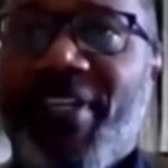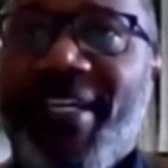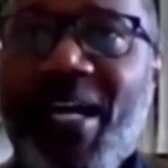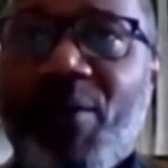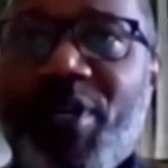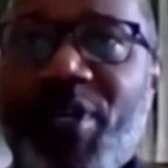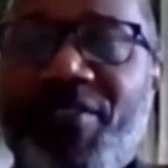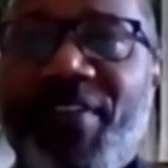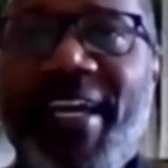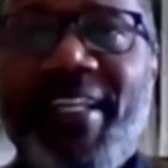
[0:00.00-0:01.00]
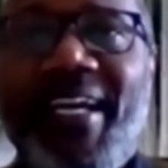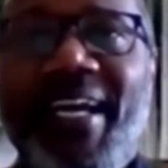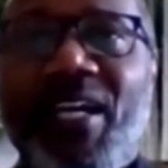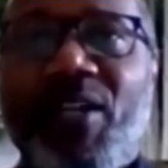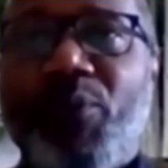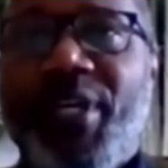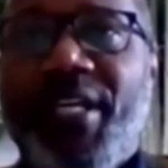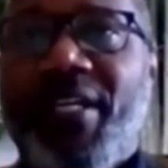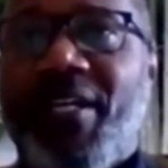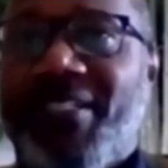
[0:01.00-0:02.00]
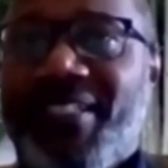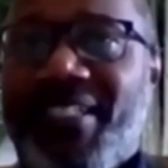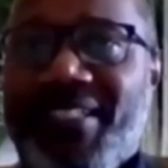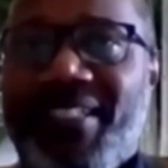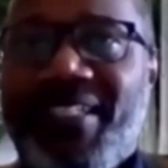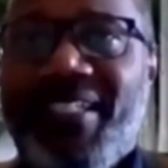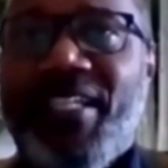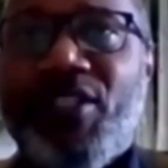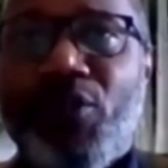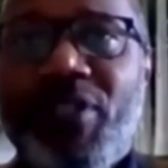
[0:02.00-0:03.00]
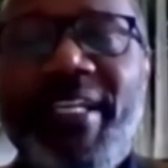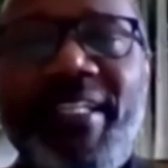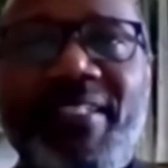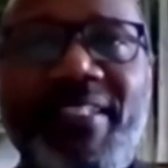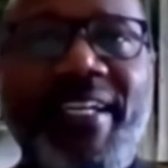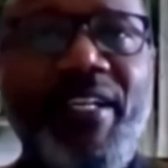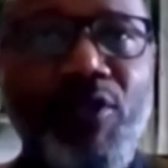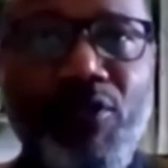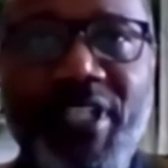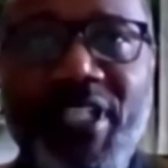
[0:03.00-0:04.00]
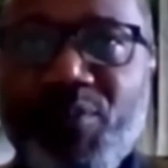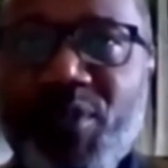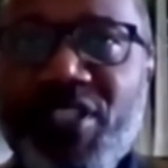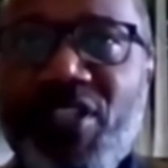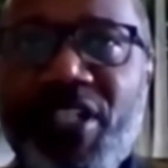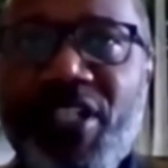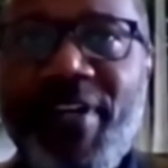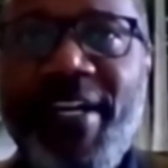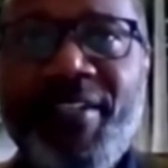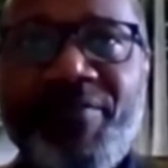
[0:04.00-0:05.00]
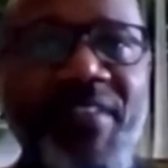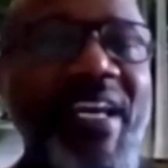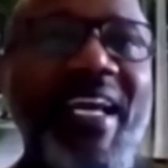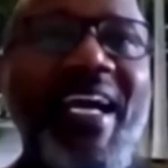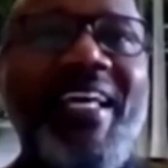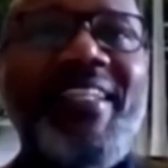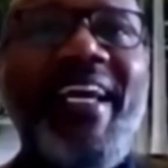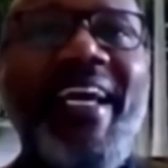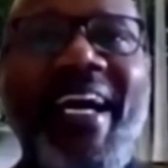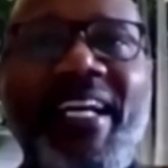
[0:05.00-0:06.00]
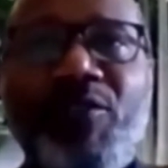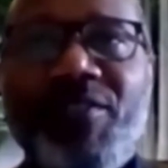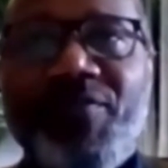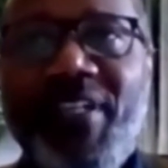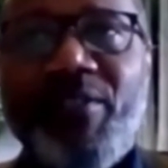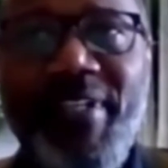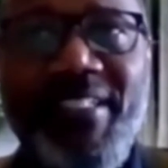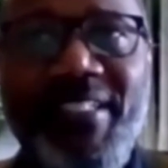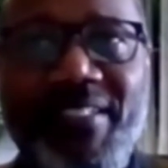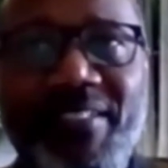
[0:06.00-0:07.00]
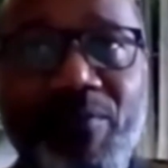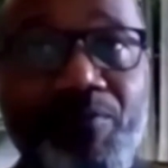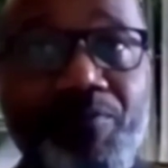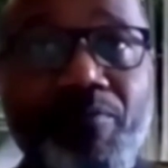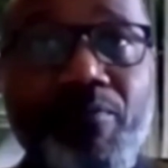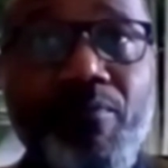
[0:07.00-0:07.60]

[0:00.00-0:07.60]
with the Caribbean event, and we consistently donate to their Christmas toy drive and their annual fundraiser.